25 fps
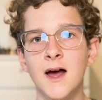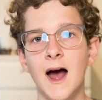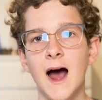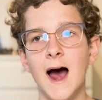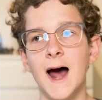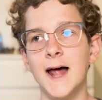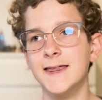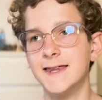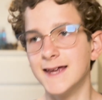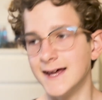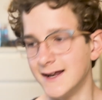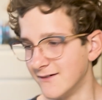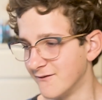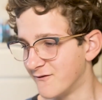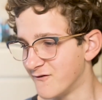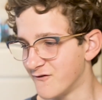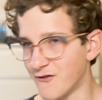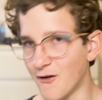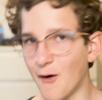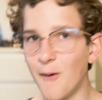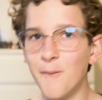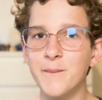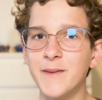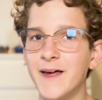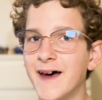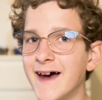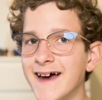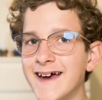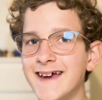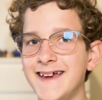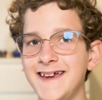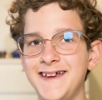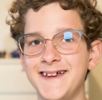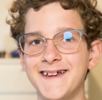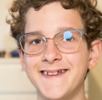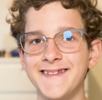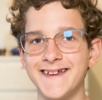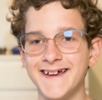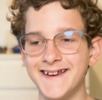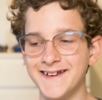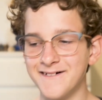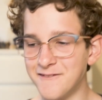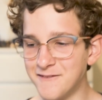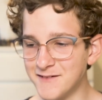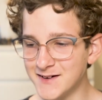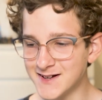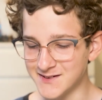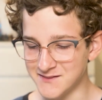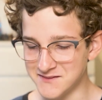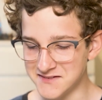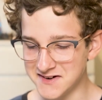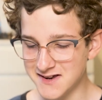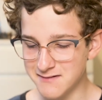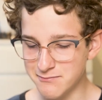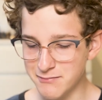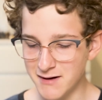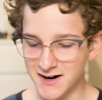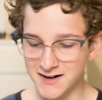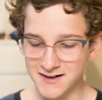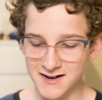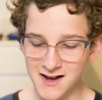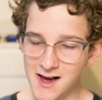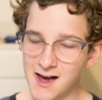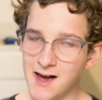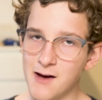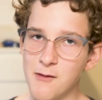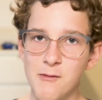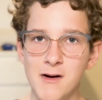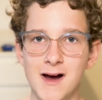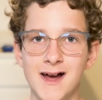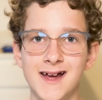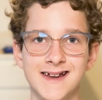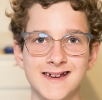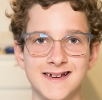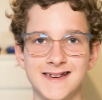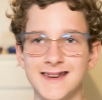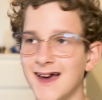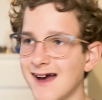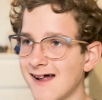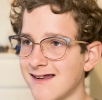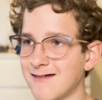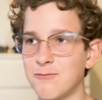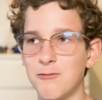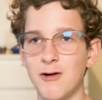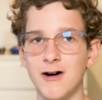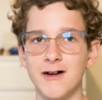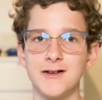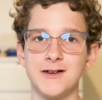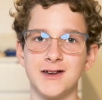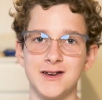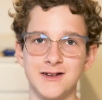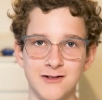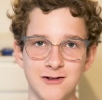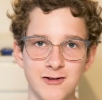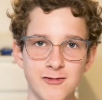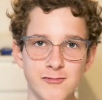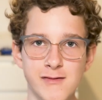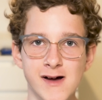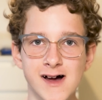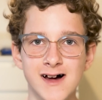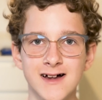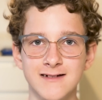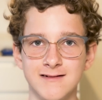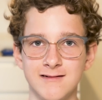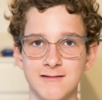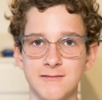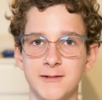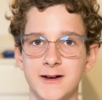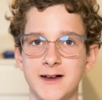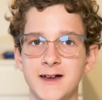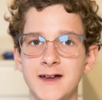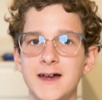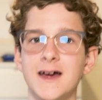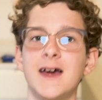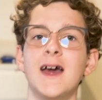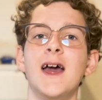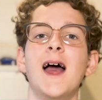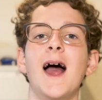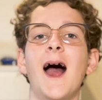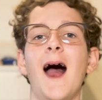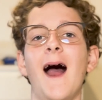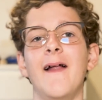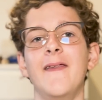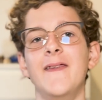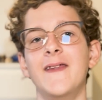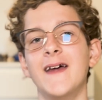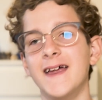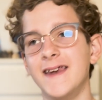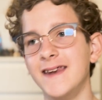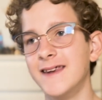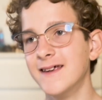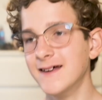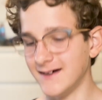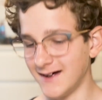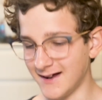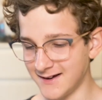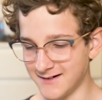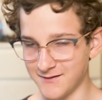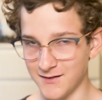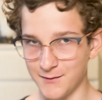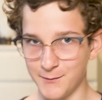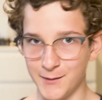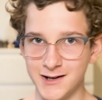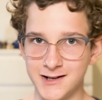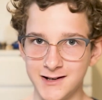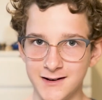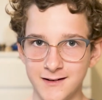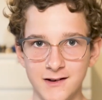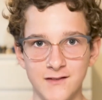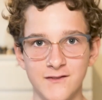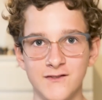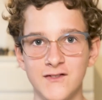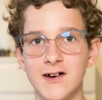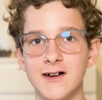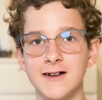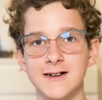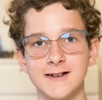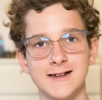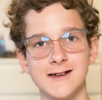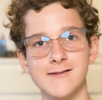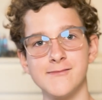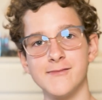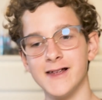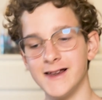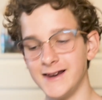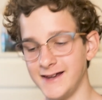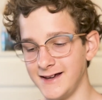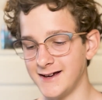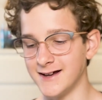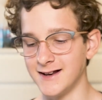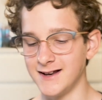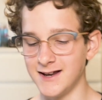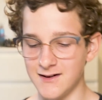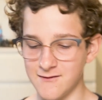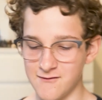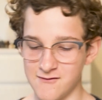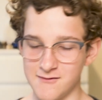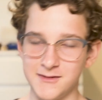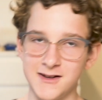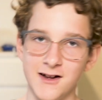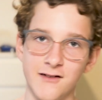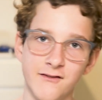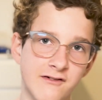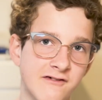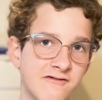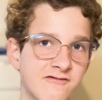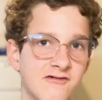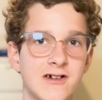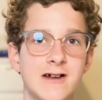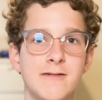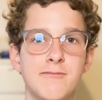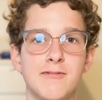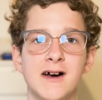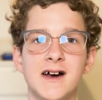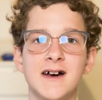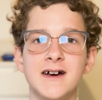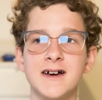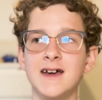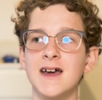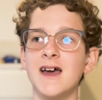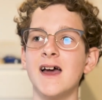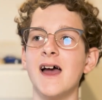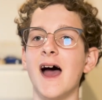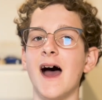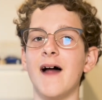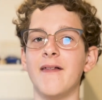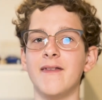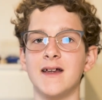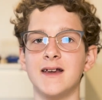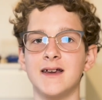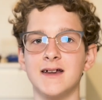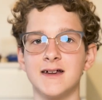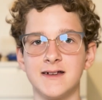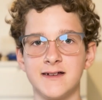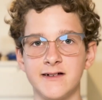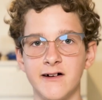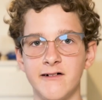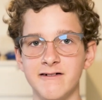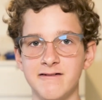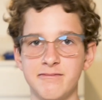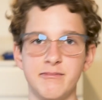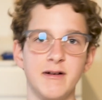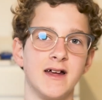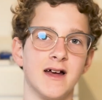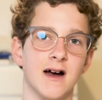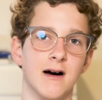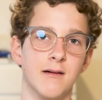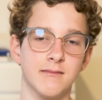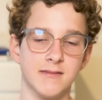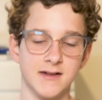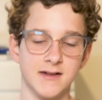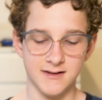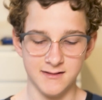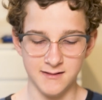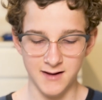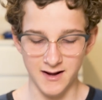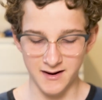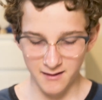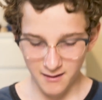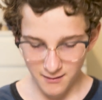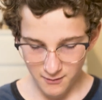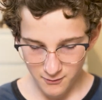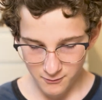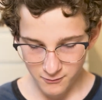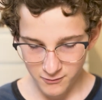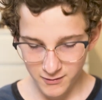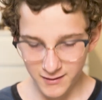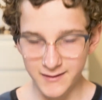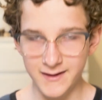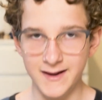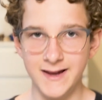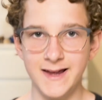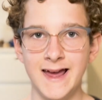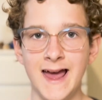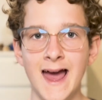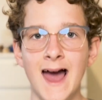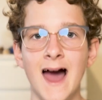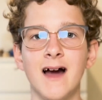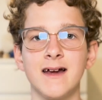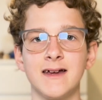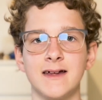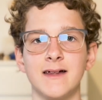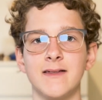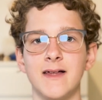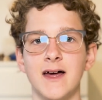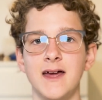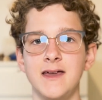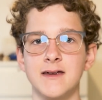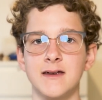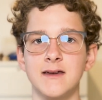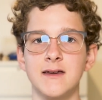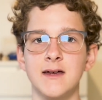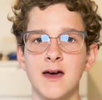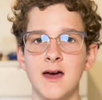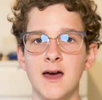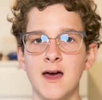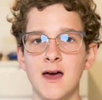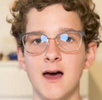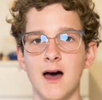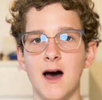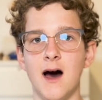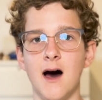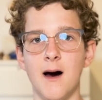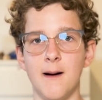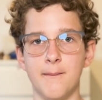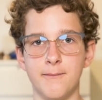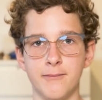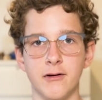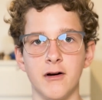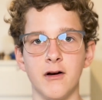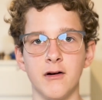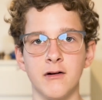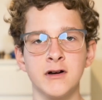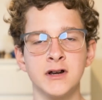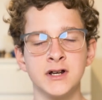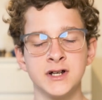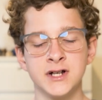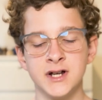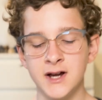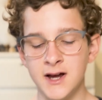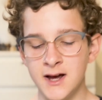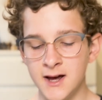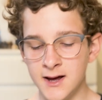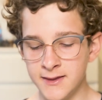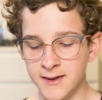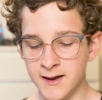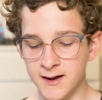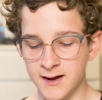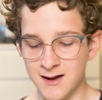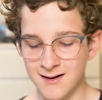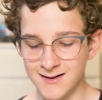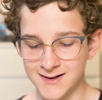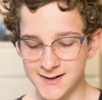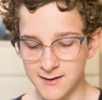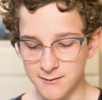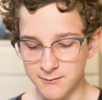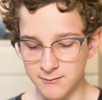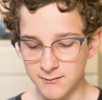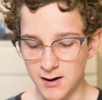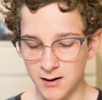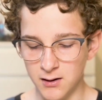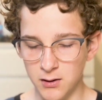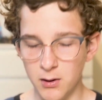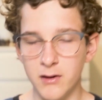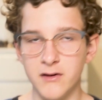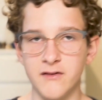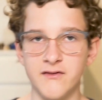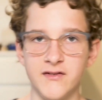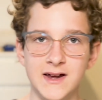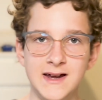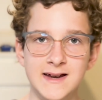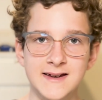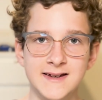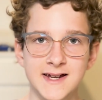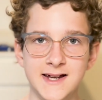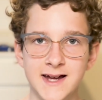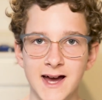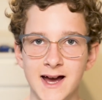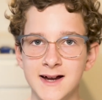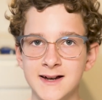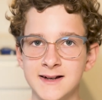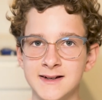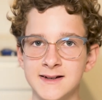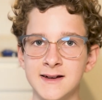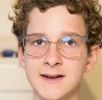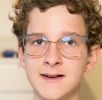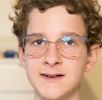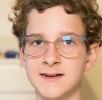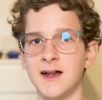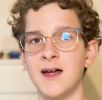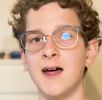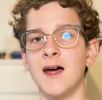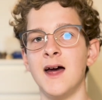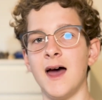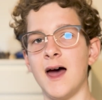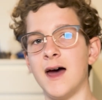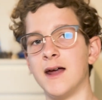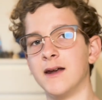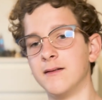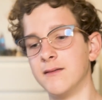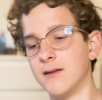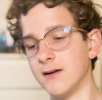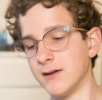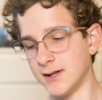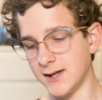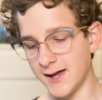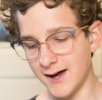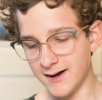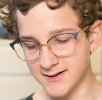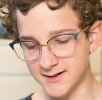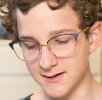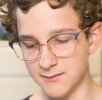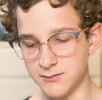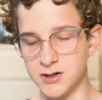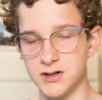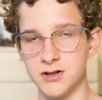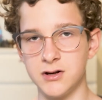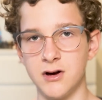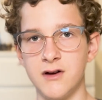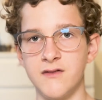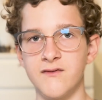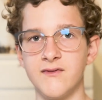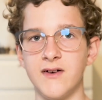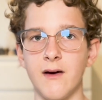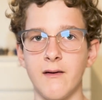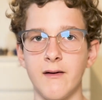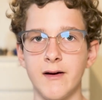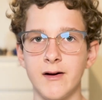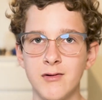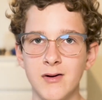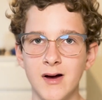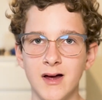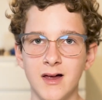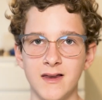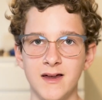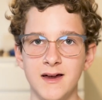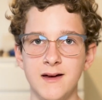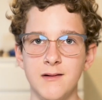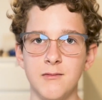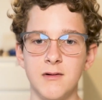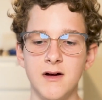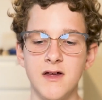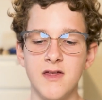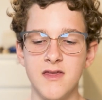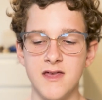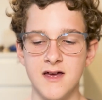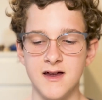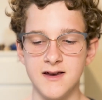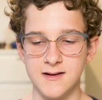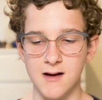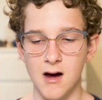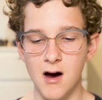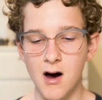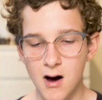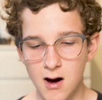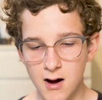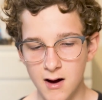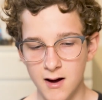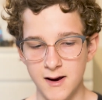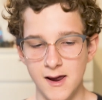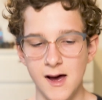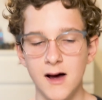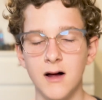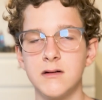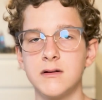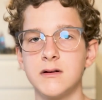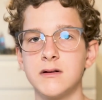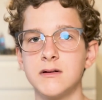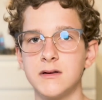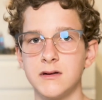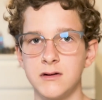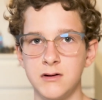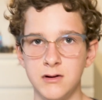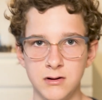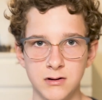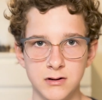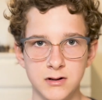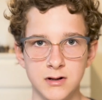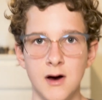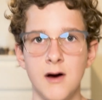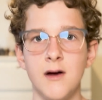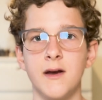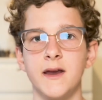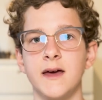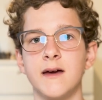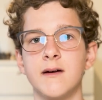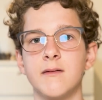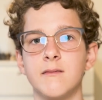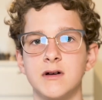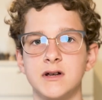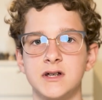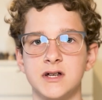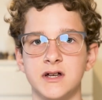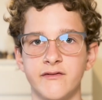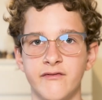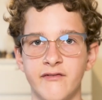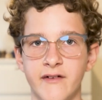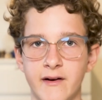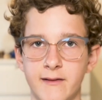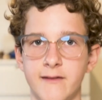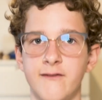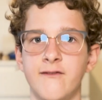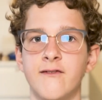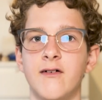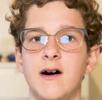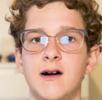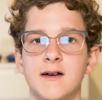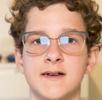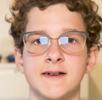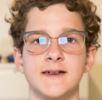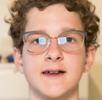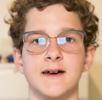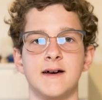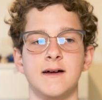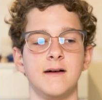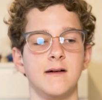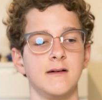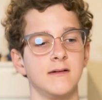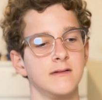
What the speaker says: and then from there he can then also inspect where his next 1 to 2 pairs will be, and then, as I mentioned in the first step, then he can give himself a free pair, and then his solves become like really calculated approach that gives him a lot of easy cases and allows him to turn very quickly with his R and LU turning, which is very fast at.